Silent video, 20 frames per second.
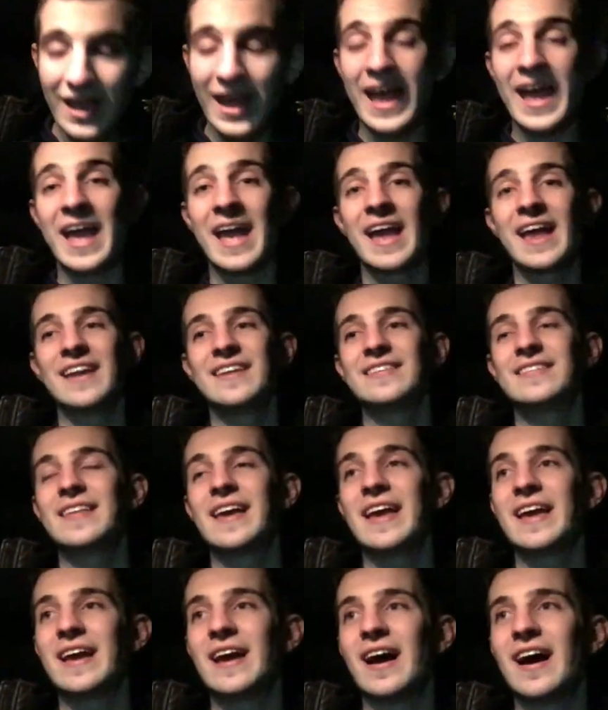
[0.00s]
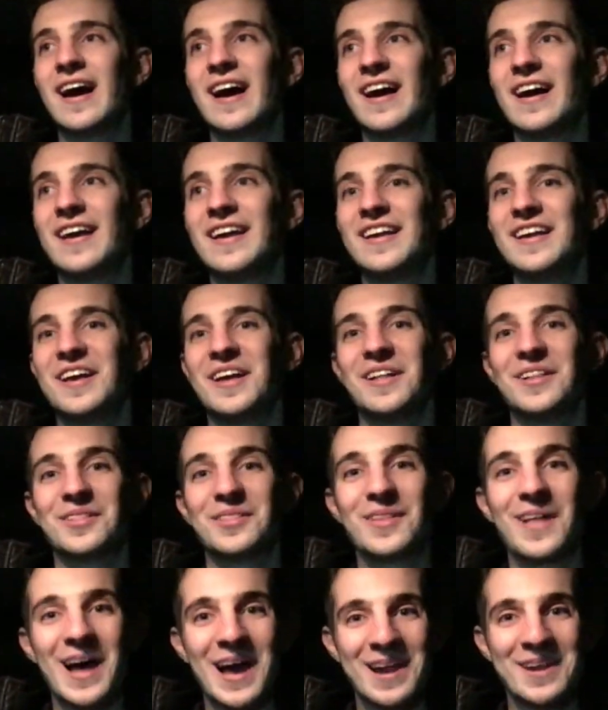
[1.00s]
And they, a
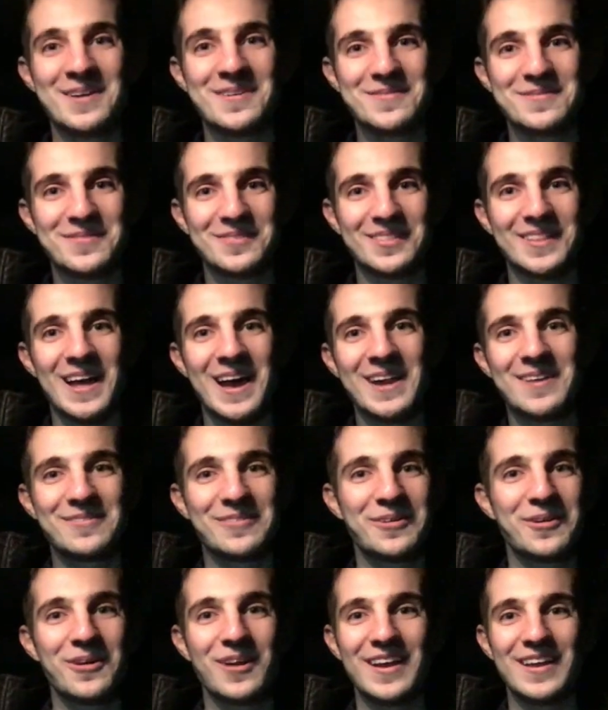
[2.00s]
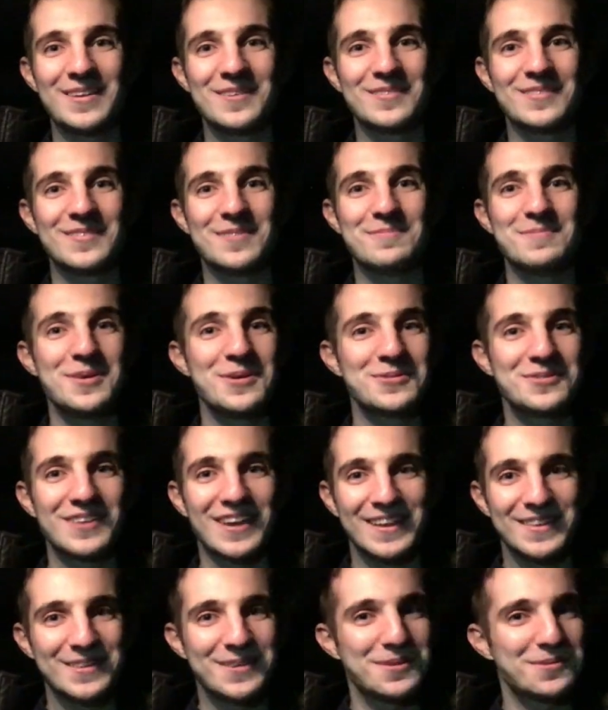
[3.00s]
lot of great, the
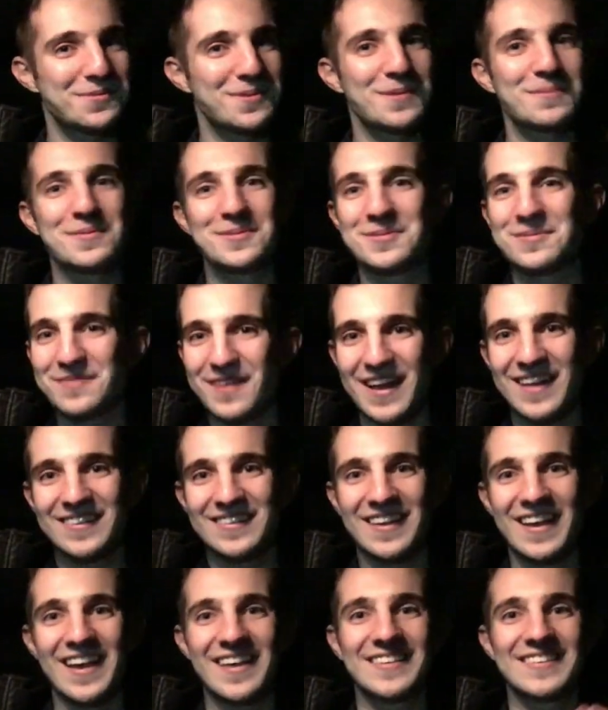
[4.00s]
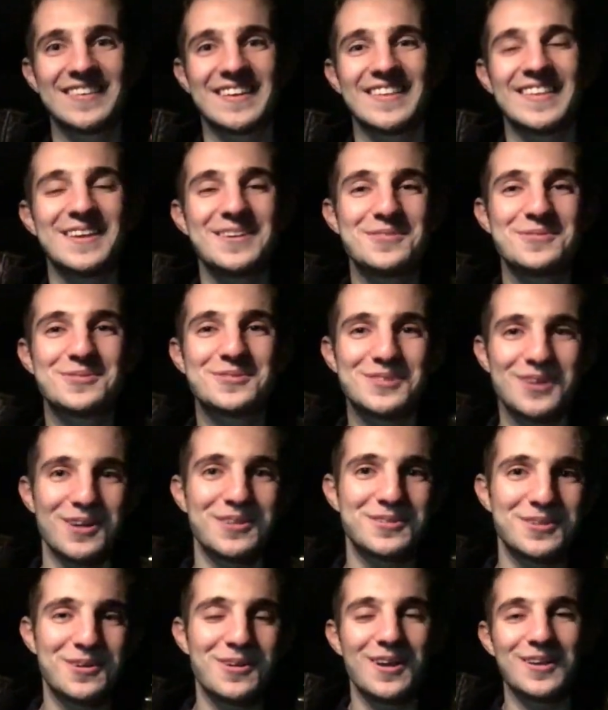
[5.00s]
music in this film is fantastic. They do
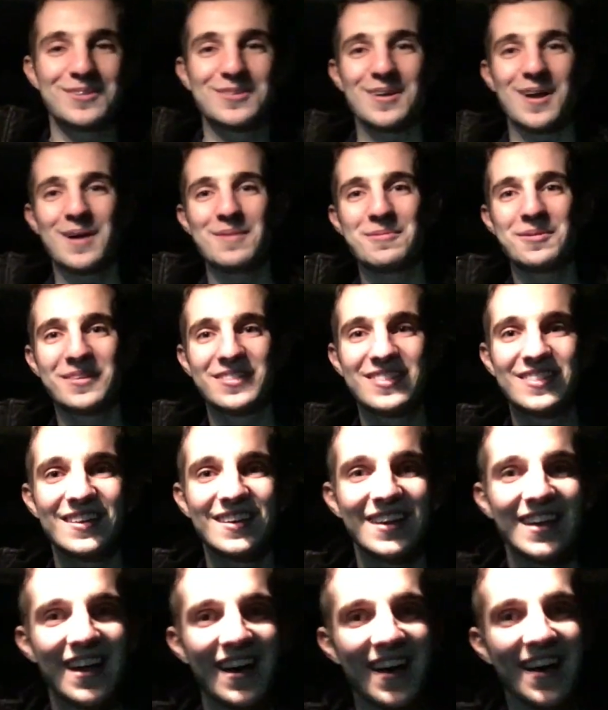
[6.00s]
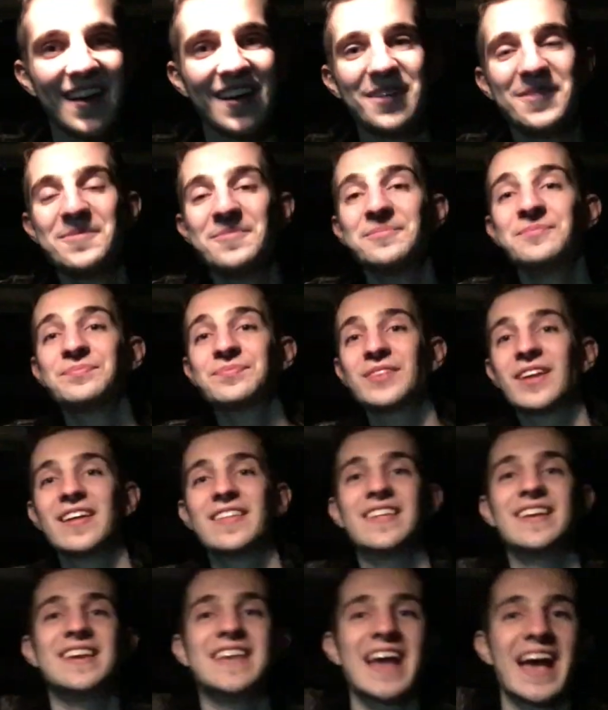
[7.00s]
such a great job with the
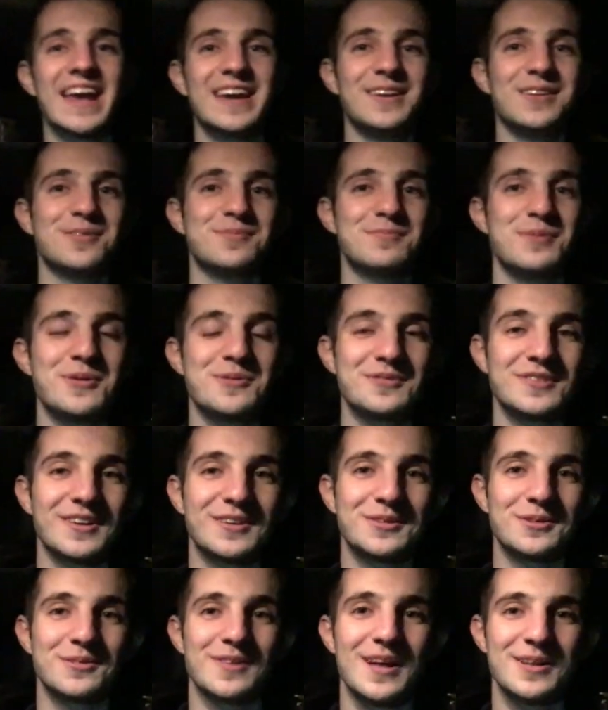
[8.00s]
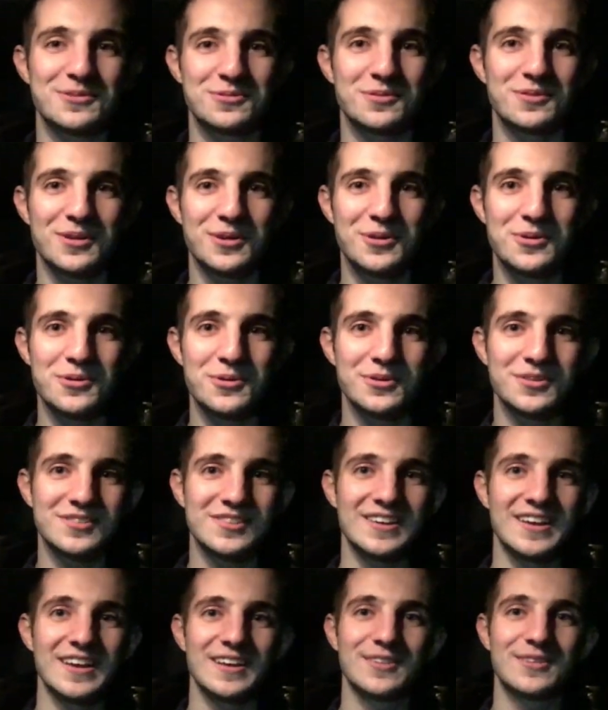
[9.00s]
90s music, so that's really cool
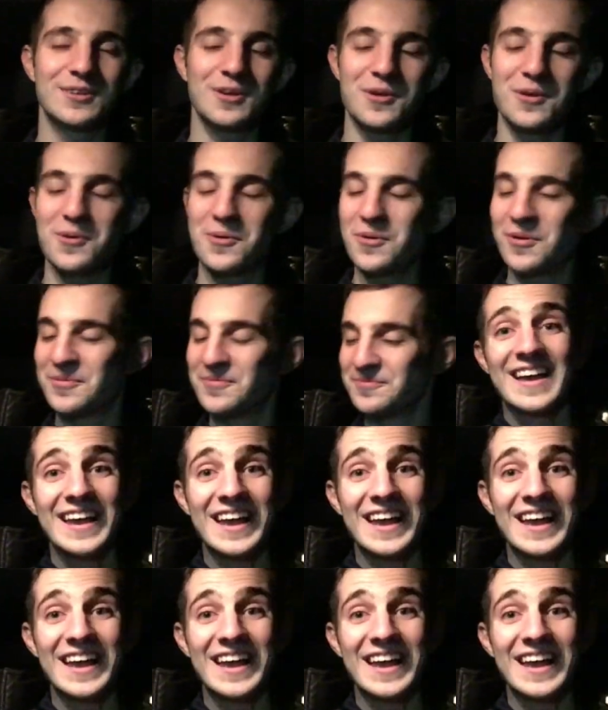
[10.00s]
seeing too.